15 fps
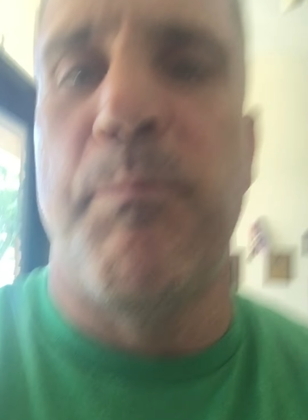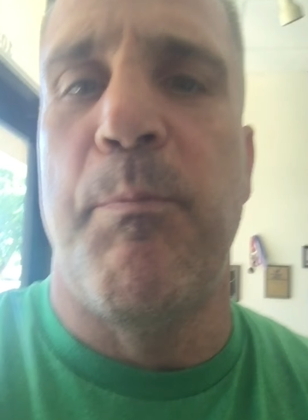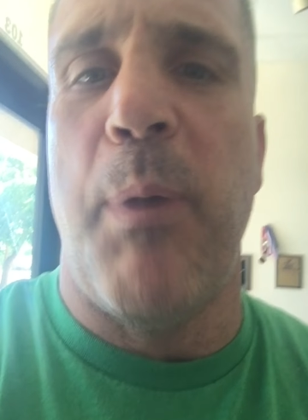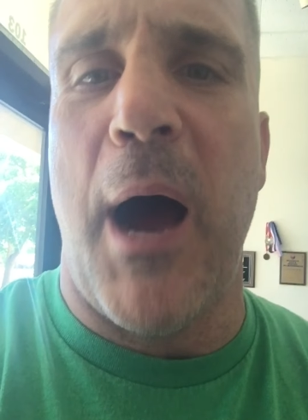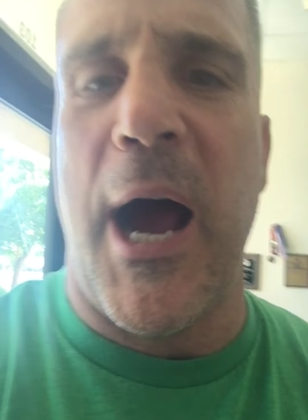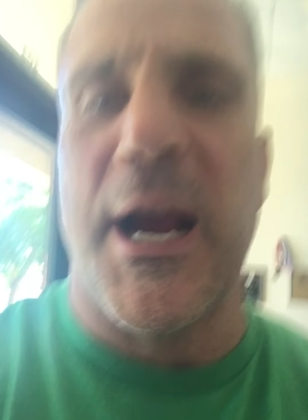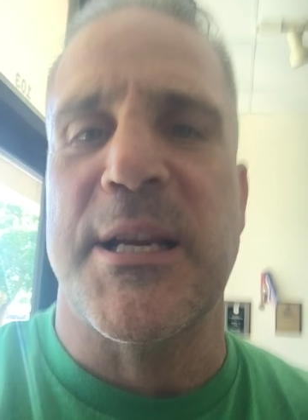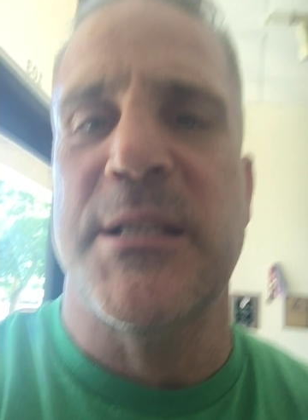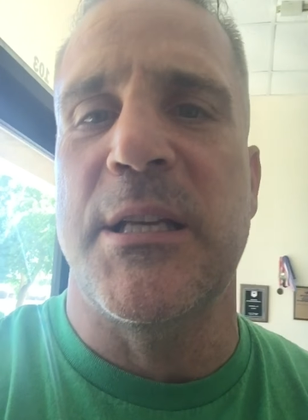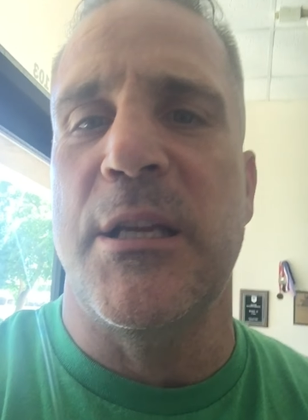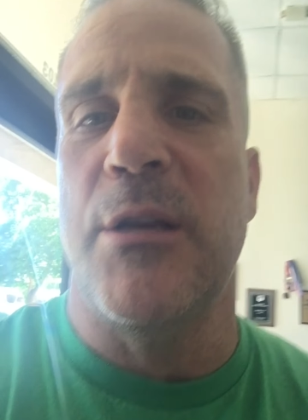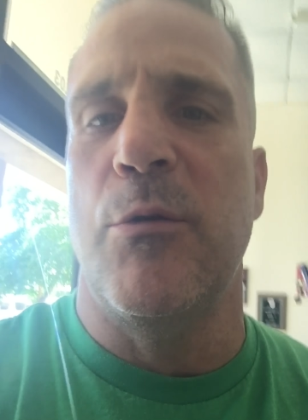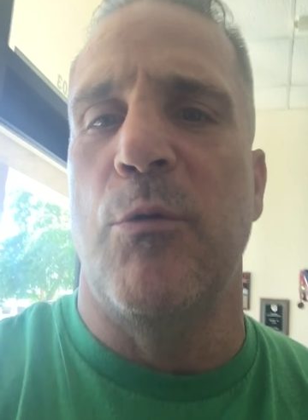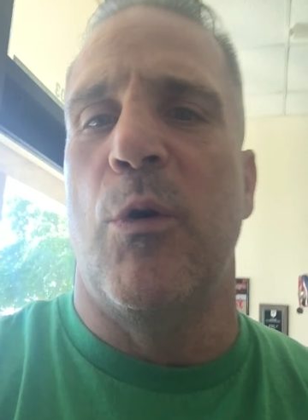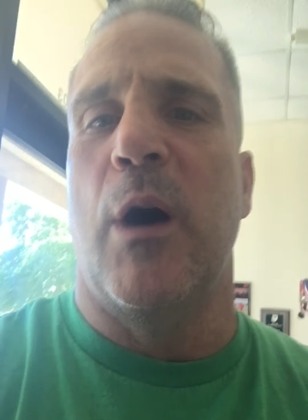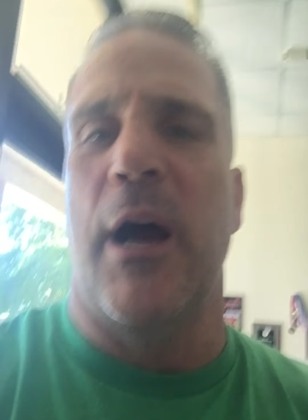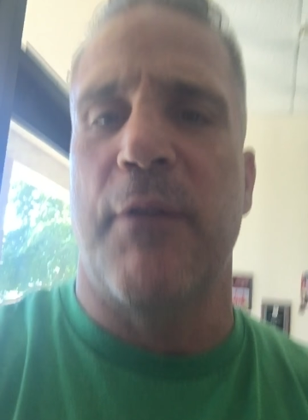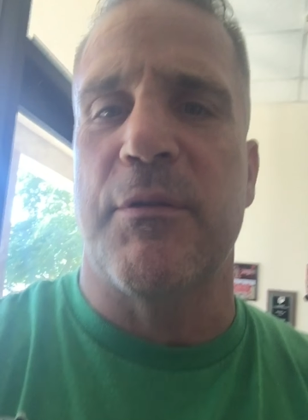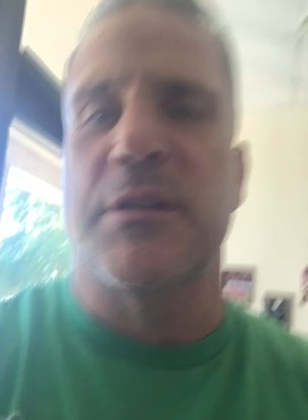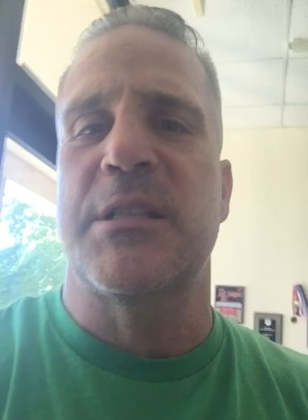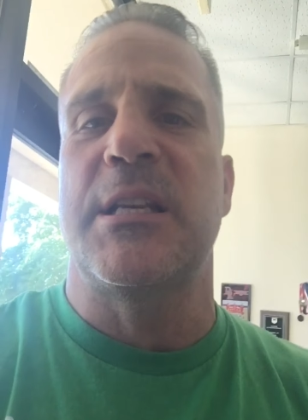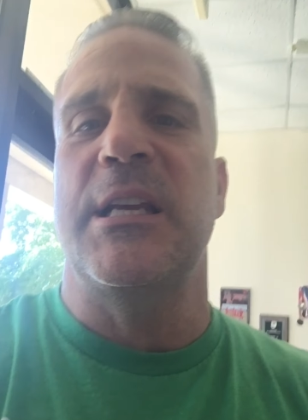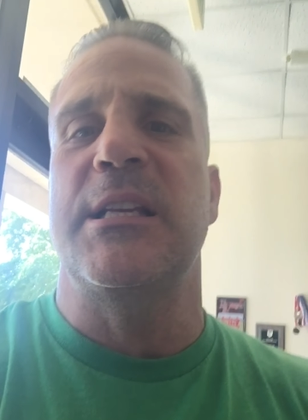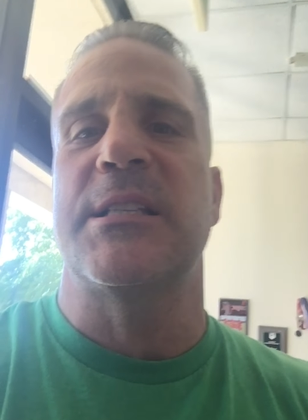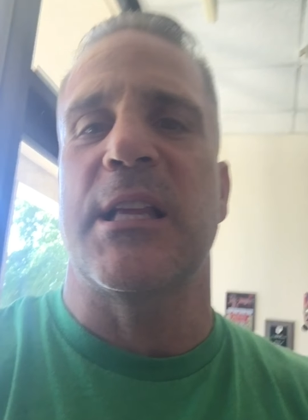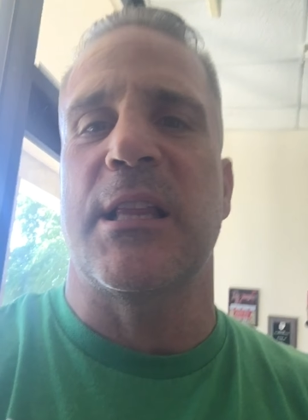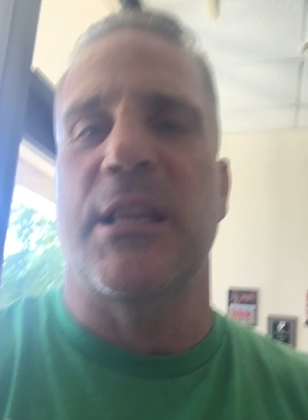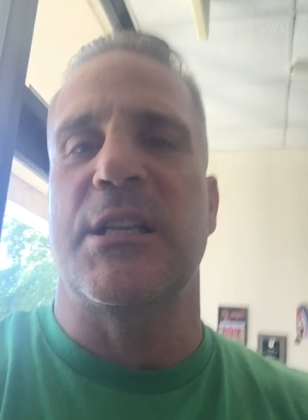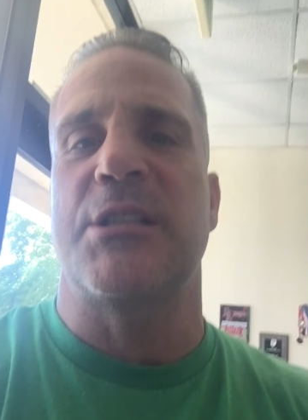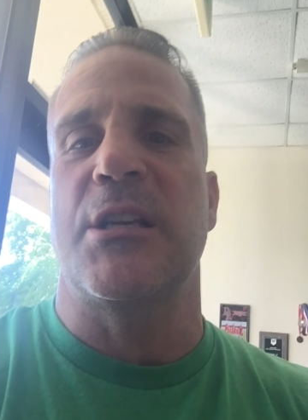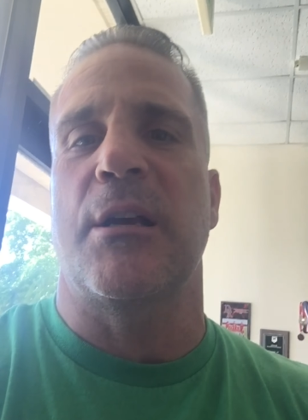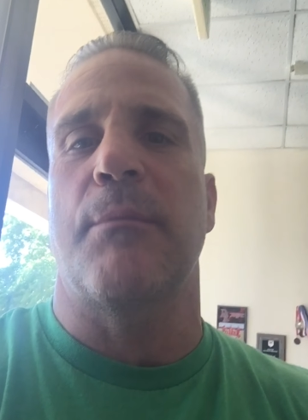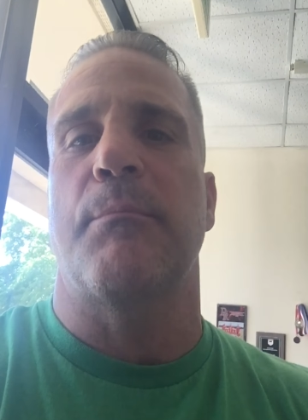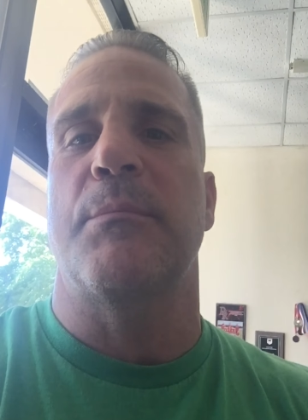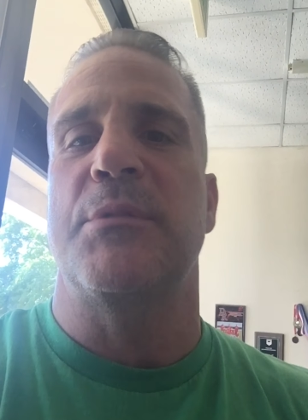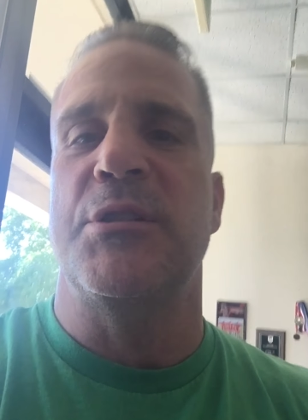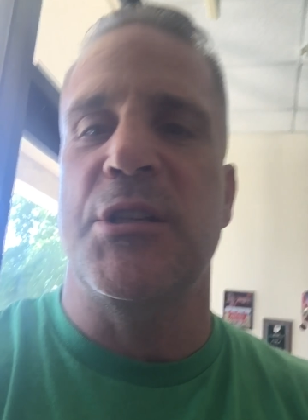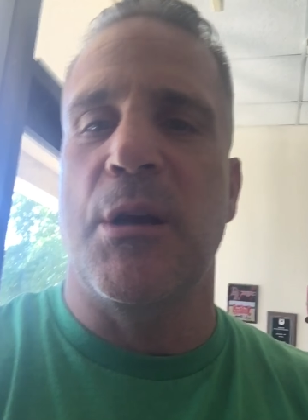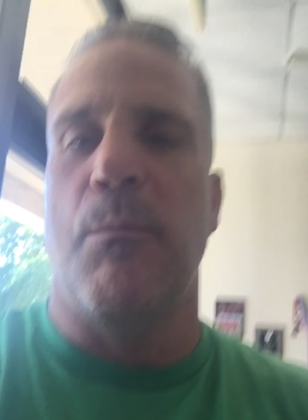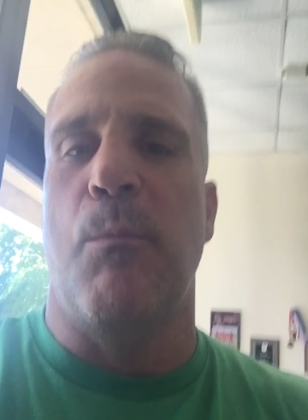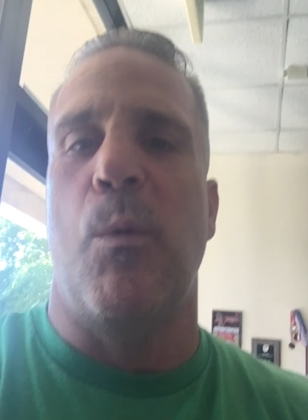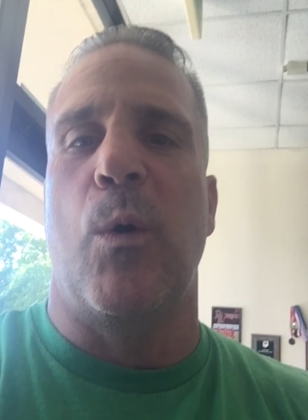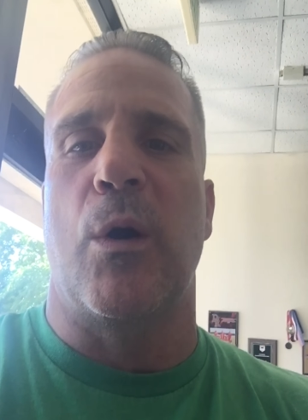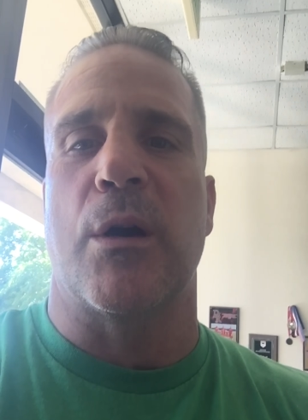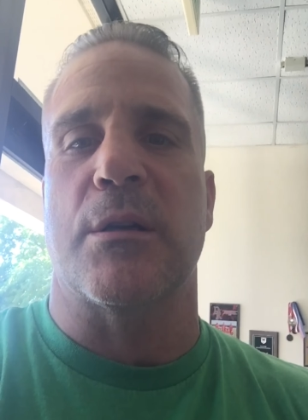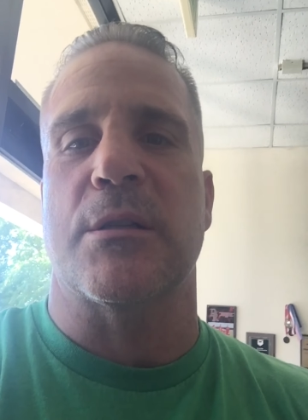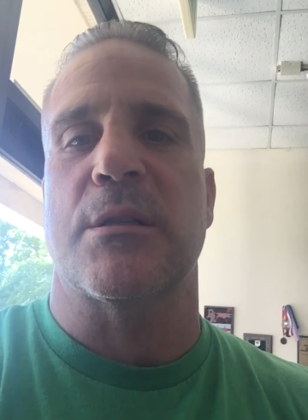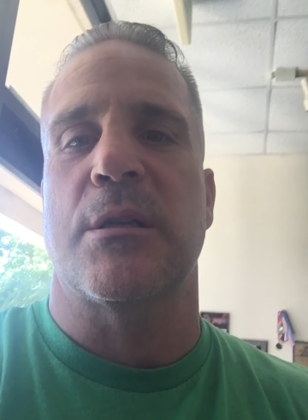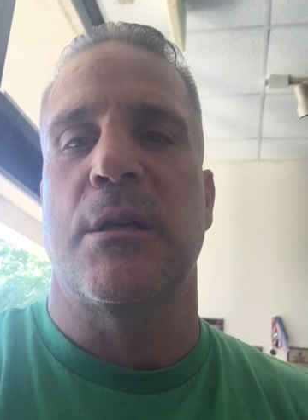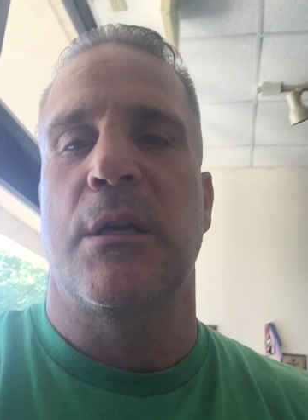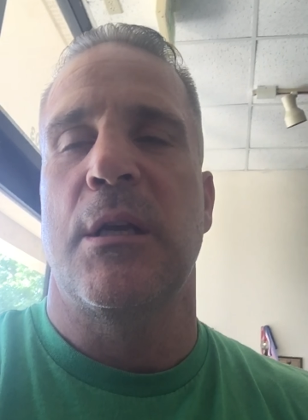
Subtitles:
boxing you will ever see is in the gym. Gym wars.